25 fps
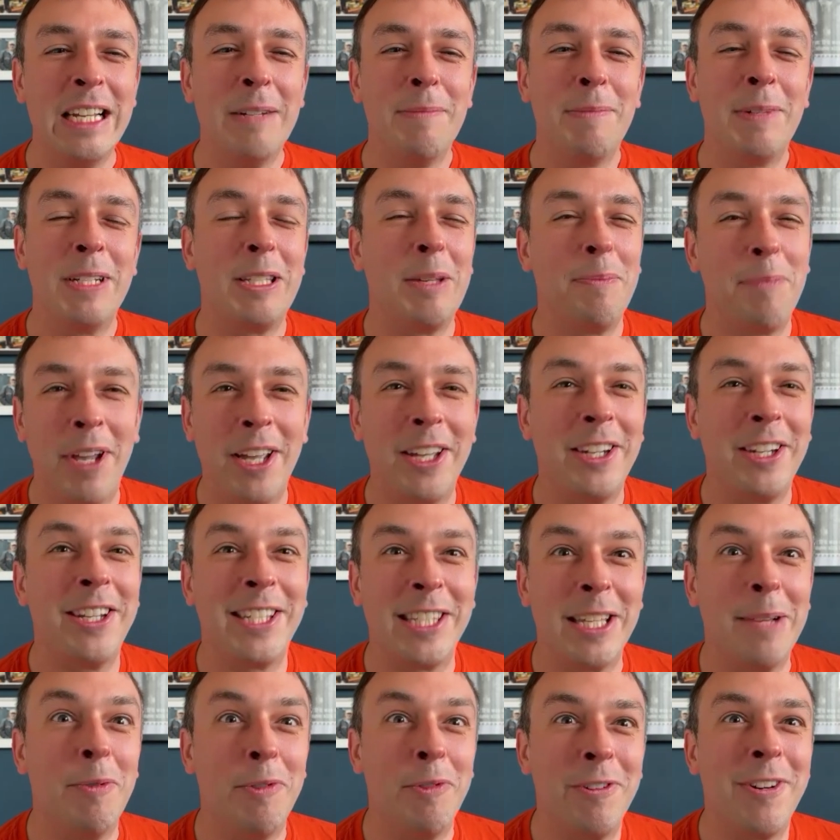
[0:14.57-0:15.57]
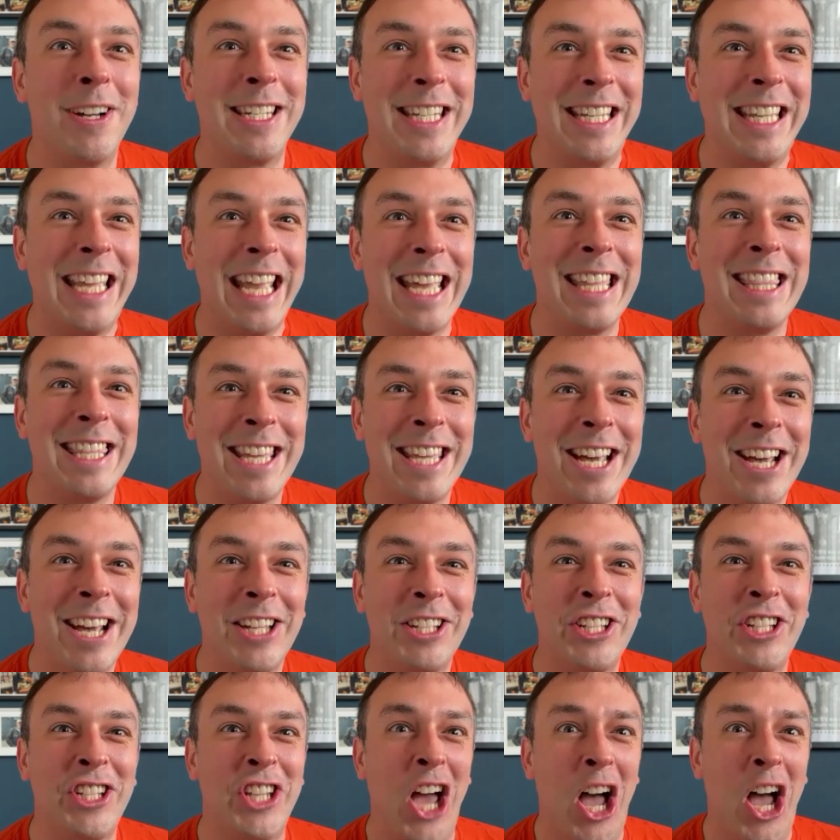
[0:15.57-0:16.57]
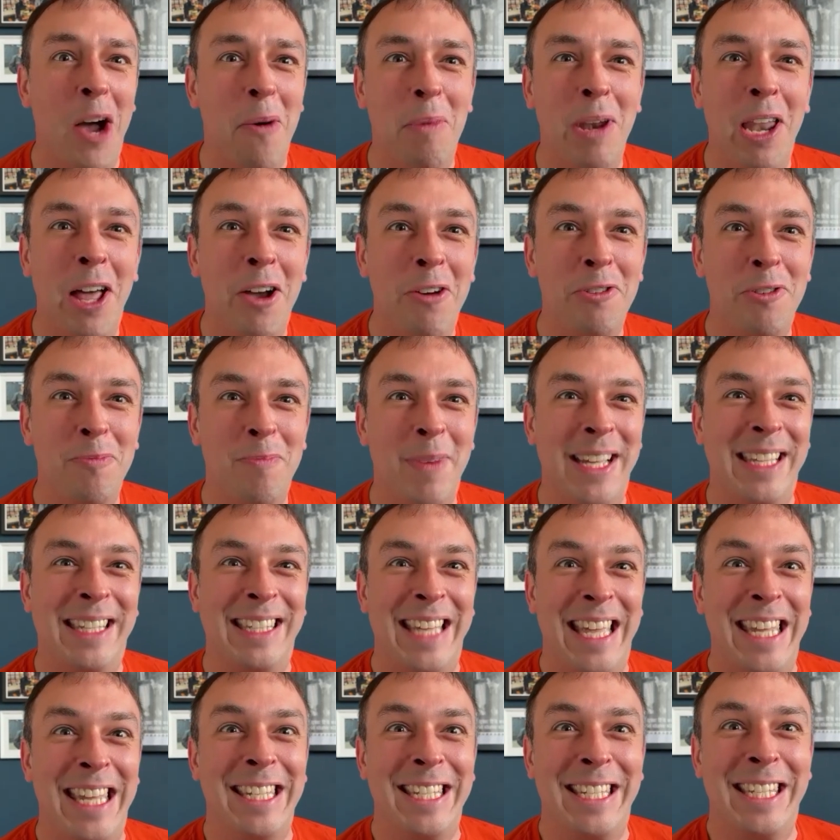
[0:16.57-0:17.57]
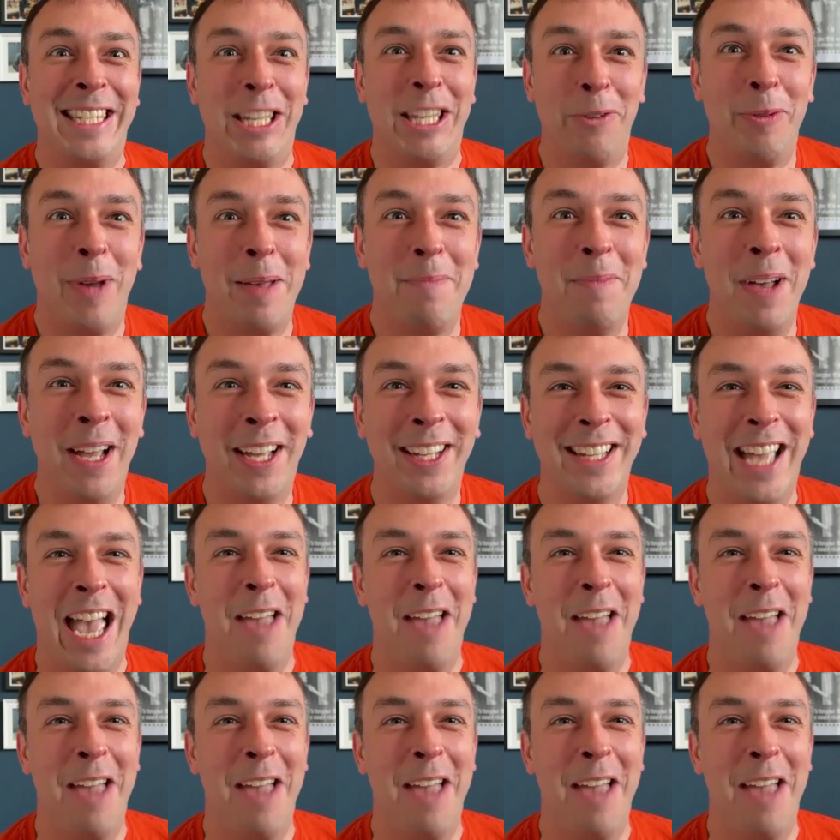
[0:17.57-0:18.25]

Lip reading: But to be honest, I'm already getting the urge to upload my sins to him.